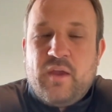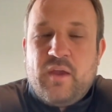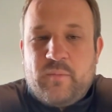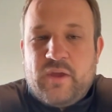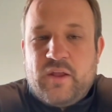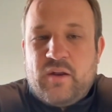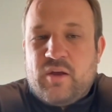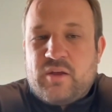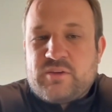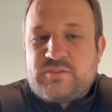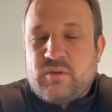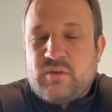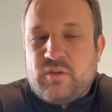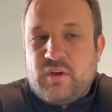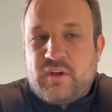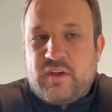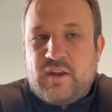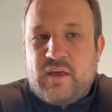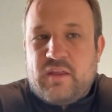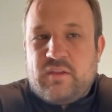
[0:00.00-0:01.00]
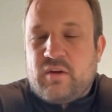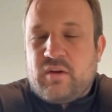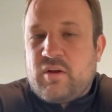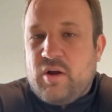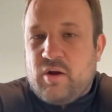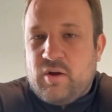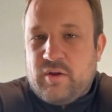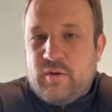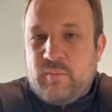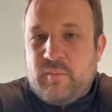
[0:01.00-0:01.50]
And also look at other
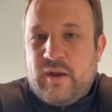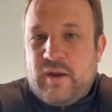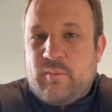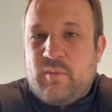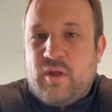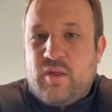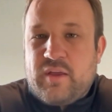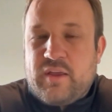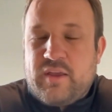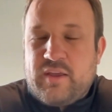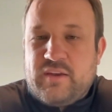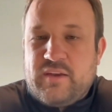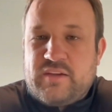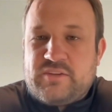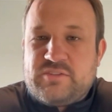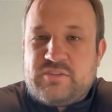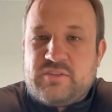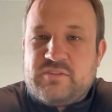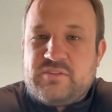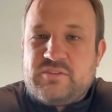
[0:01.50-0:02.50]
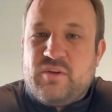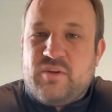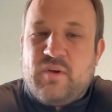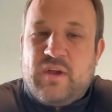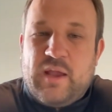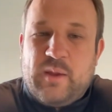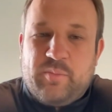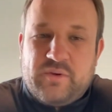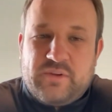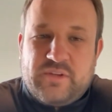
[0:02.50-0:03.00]
cardiometabolic conditions,
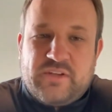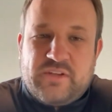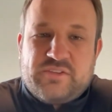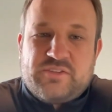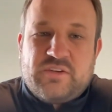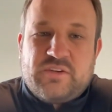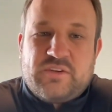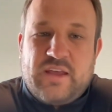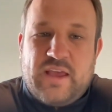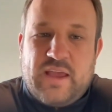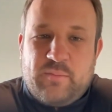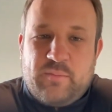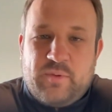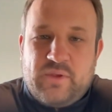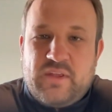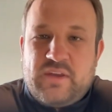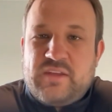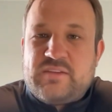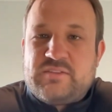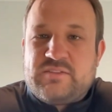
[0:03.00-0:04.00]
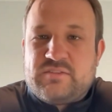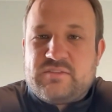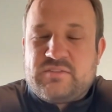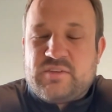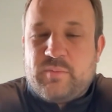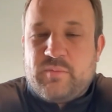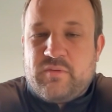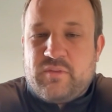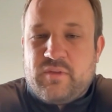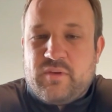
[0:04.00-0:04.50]
hypertension, diabetes, and
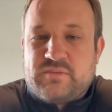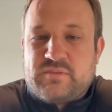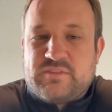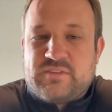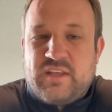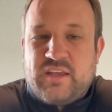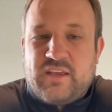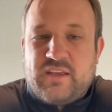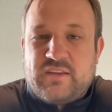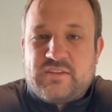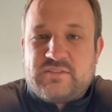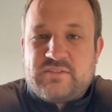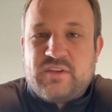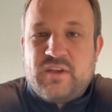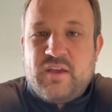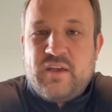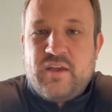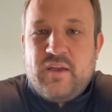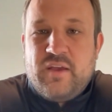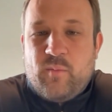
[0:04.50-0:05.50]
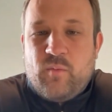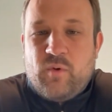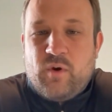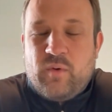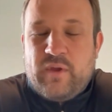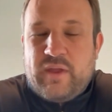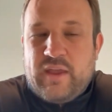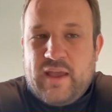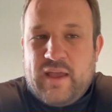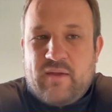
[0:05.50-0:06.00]
some of those things where
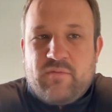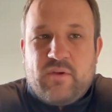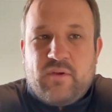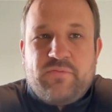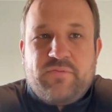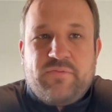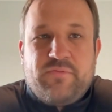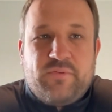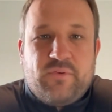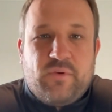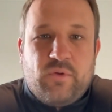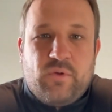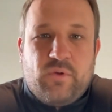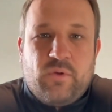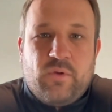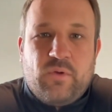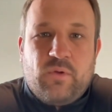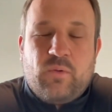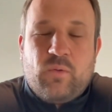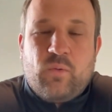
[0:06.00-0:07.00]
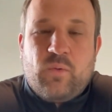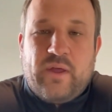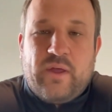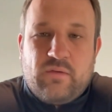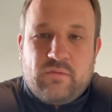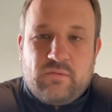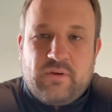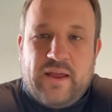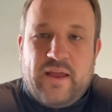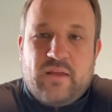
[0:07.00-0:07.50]
we have a full,
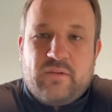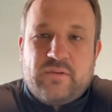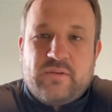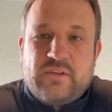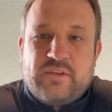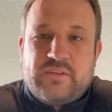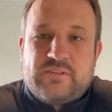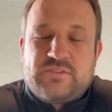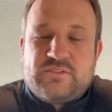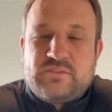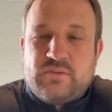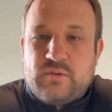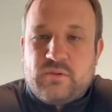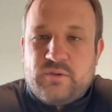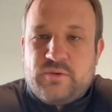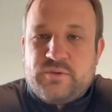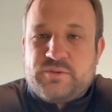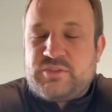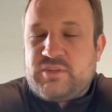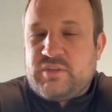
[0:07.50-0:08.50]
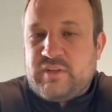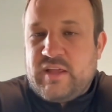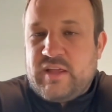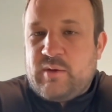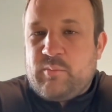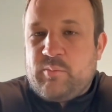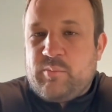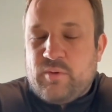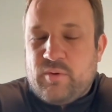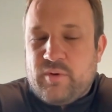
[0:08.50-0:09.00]
well-rounded solution that
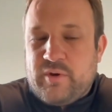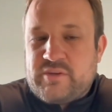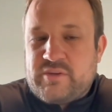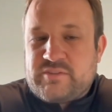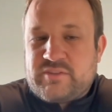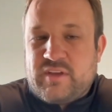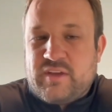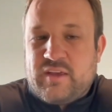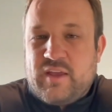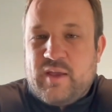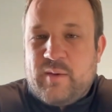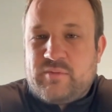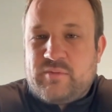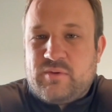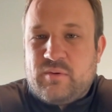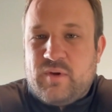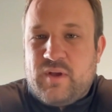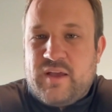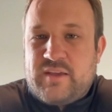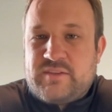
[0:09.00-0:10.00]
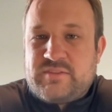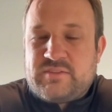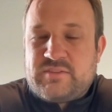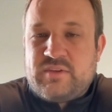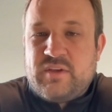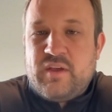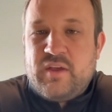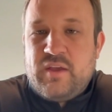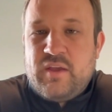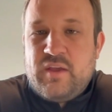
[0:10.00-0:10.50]
employers can come to us
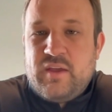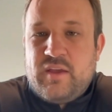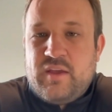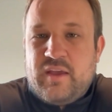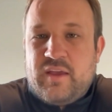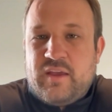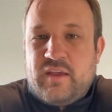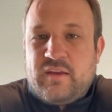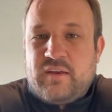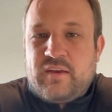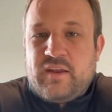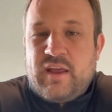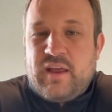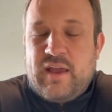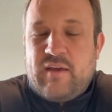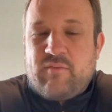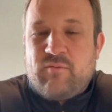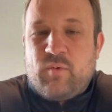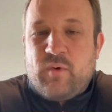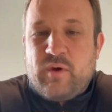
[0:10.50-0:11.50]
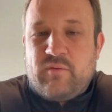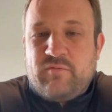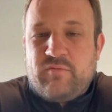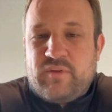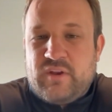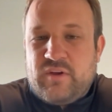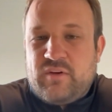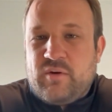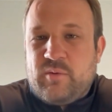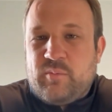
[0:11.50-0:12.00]
and have one
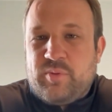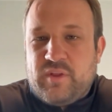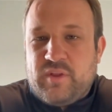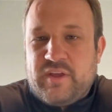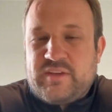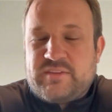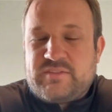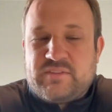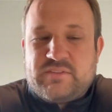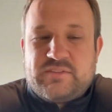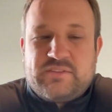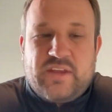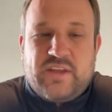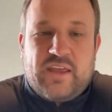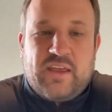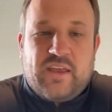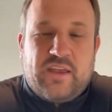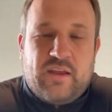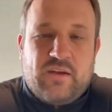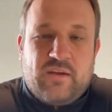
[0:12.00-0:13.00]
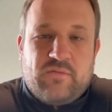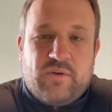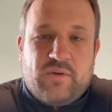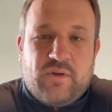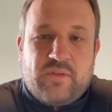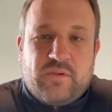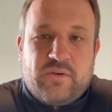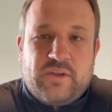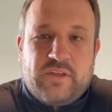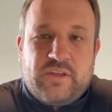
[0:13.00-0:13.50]
vendor in place that's taking care of all
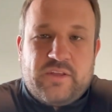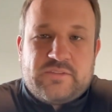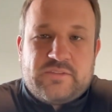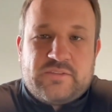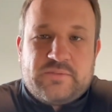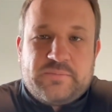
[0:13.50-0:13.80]
their needs.